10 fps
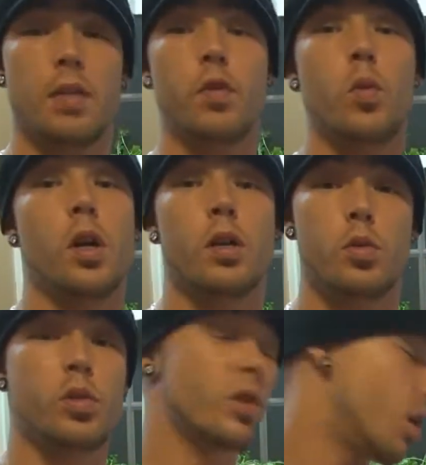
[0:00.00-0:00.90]
If you want to
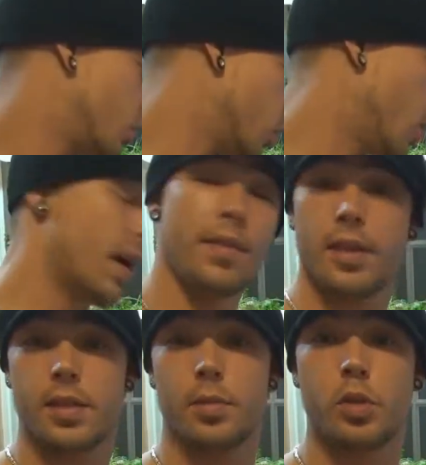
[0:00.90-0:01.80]
use salt, go ahead,
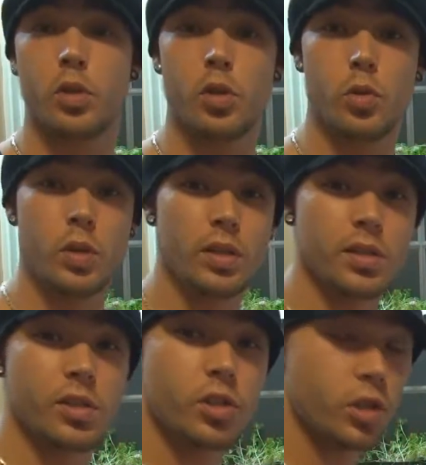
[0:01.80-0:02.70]
that's up to you.
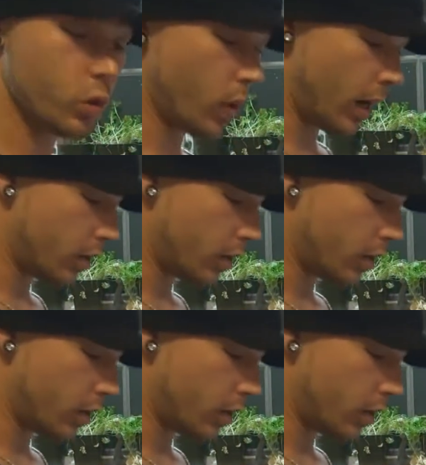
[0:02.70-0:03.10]
This is just what